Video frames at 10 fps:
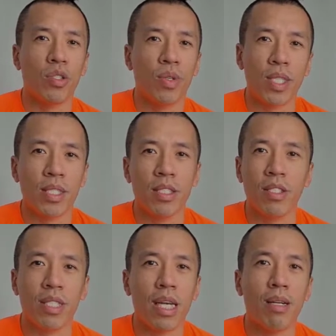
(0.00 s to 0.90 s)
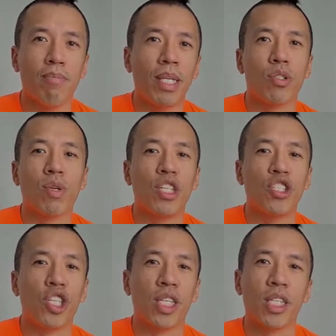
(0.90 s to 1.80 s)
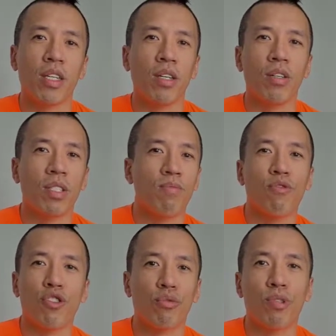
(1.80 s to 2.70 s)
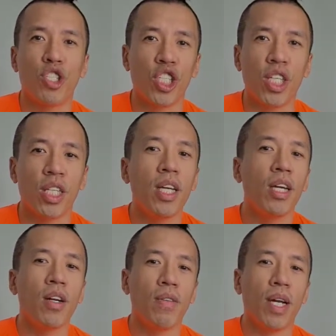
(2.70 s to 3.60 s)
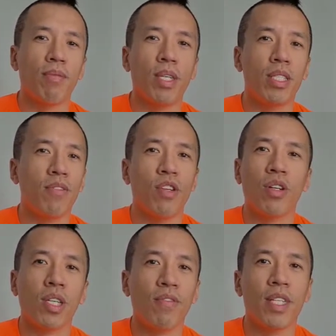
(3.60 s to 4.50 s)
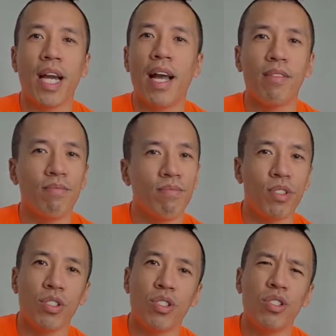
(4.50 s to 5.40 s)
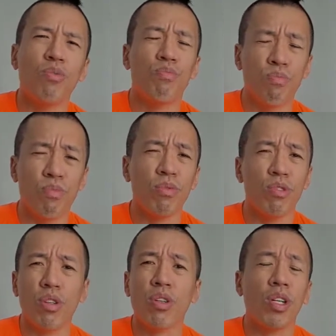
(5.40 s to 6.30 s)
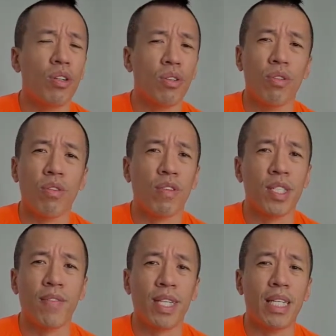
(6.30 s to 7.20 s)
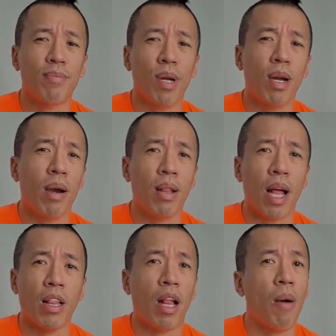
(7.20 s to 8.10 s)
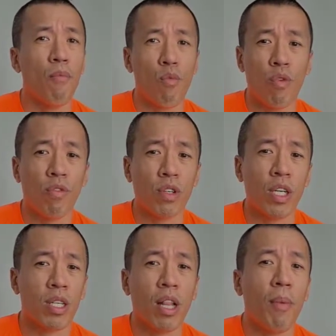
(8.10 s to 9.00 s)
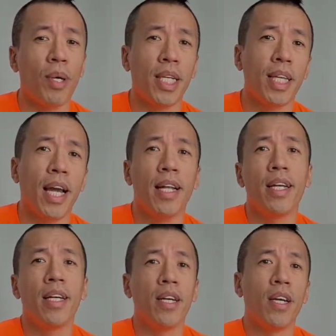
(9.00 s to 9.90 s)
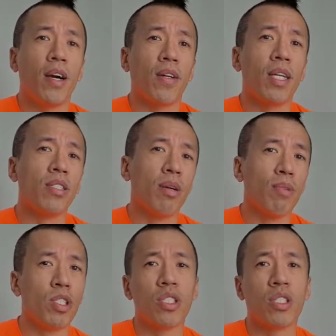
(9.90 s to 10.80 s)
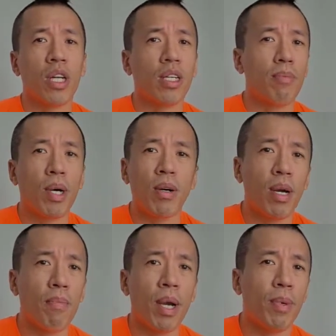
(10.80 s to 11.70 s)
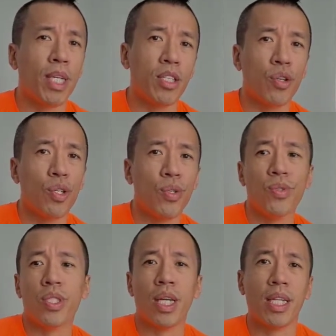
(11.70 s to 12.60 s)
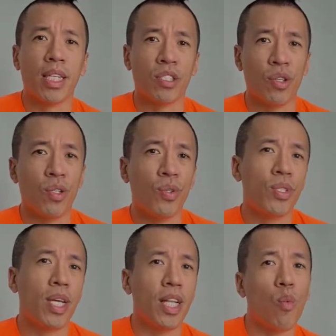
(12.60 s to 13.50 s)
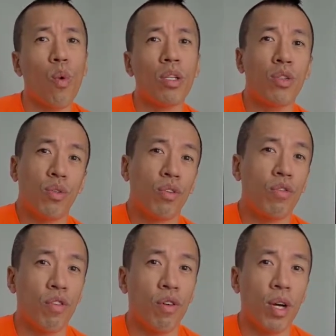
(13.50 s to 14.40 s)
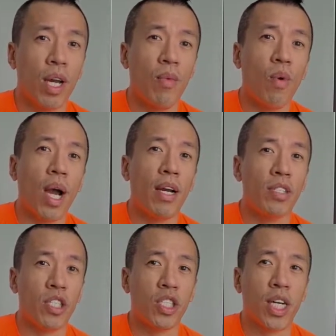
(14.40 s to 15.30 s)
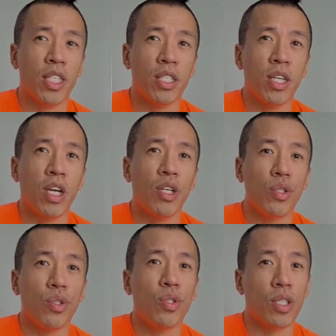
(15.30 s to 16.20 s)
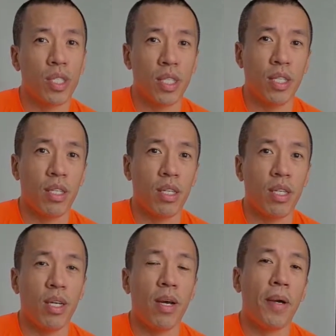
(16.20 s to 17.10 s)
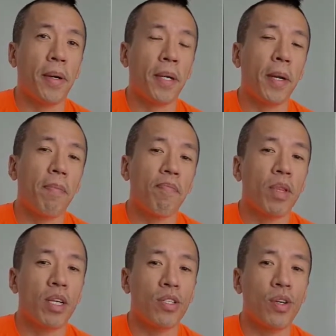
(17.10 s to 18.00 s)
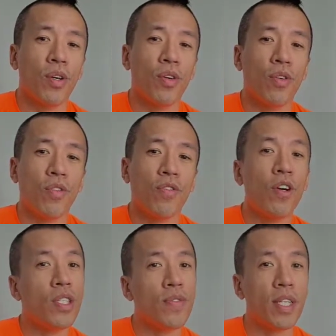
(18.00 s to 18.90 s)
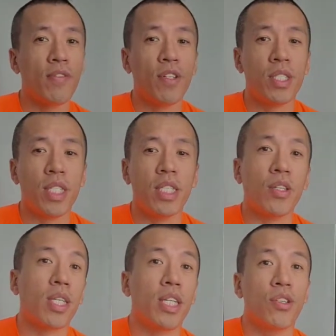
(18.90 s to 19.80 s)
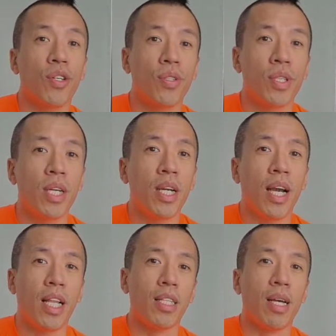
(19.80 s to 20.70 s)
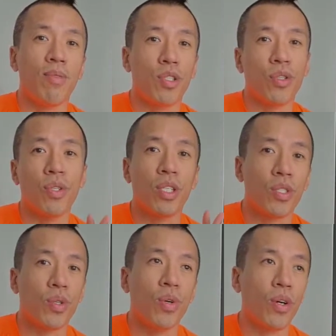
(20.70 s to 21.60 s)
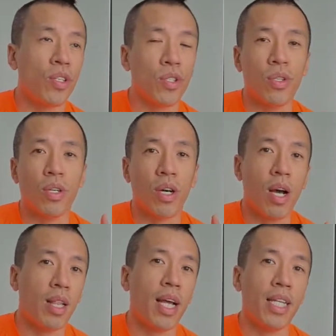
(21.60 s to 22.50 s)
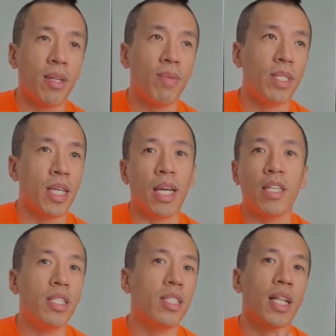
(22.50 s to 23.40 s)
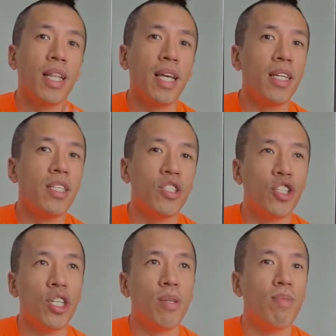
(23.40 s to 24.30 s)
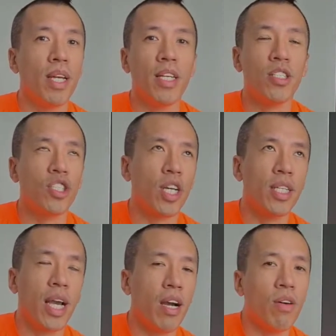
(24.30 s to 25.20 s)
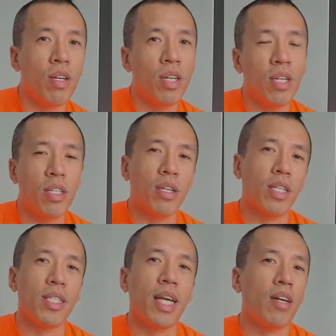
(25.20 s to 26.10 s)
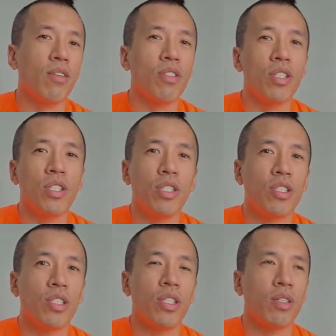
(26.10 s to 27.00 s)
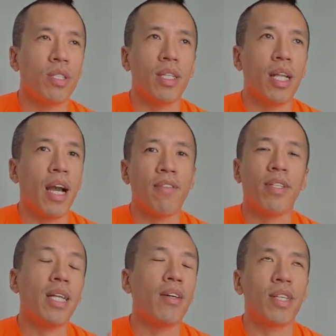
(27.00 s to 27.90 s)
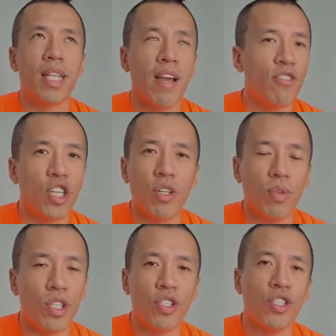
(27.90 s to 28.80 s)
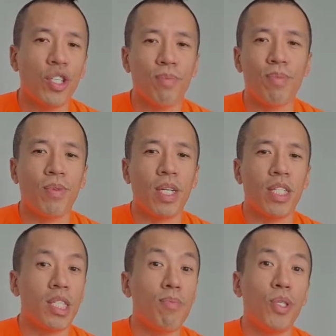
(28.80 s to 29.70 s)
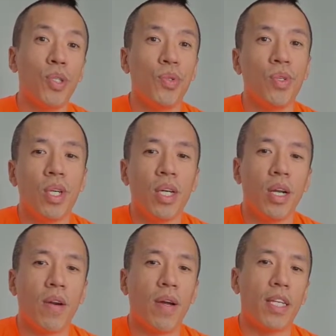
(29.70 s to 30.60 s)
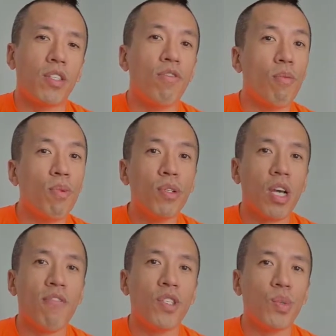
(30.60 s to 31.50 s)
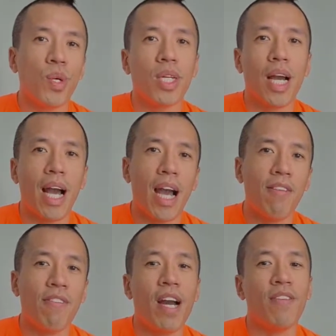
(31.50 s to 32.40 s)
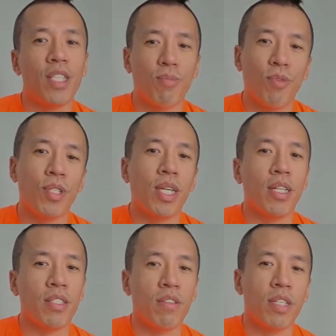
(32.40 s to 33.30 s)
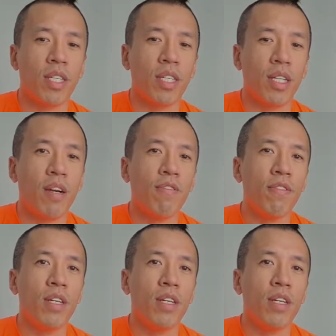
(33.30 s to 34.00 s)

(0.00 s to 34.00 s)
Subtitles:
doing database crunching or some virtual machine, right? Because if you're looking for that, you're going to look for something that's probably will cost a lot more than that. Okay, so I'm going to just talk a bit about the internals, then the externals, and then what to look for and what I suggest you to consider. Okay, so first thing first is look at the internals. A lot of times you go to a store or you go online, they will say that this is the latest chip, latest Intel, Intel, now it's a 10th generation chip, right? The CPU, right? So for most office work, i5 is more than enough.